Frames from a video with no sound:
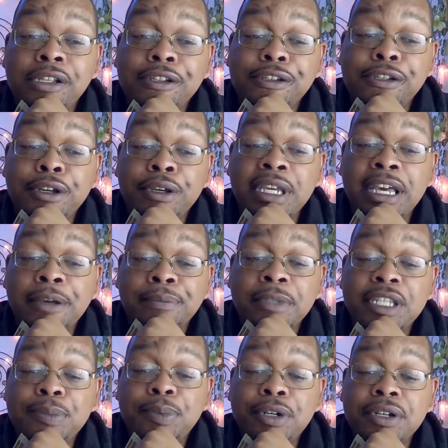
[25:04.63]
So yeah,
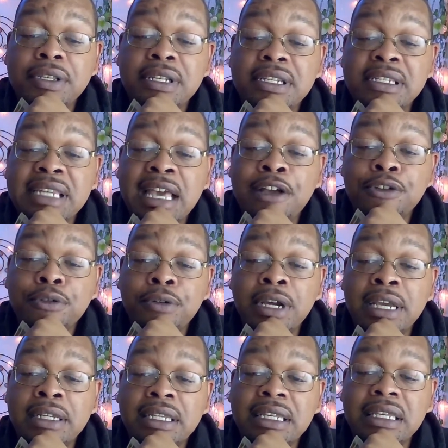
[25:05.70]
this person is now
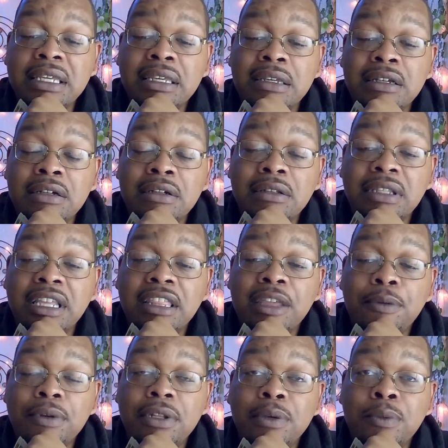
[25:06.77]
trying to heal. They
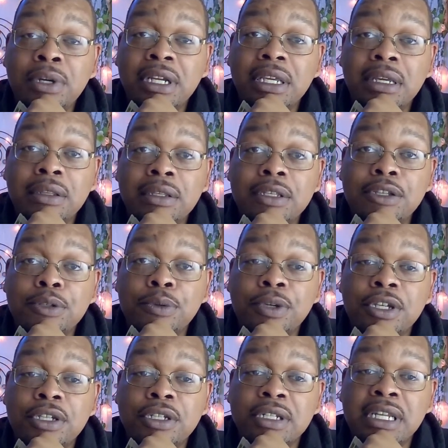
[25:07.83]
really want to heal the
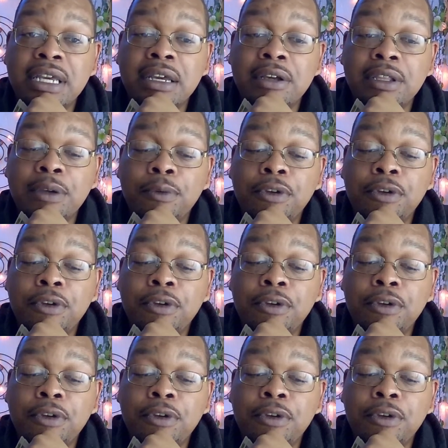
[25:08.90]
situation now.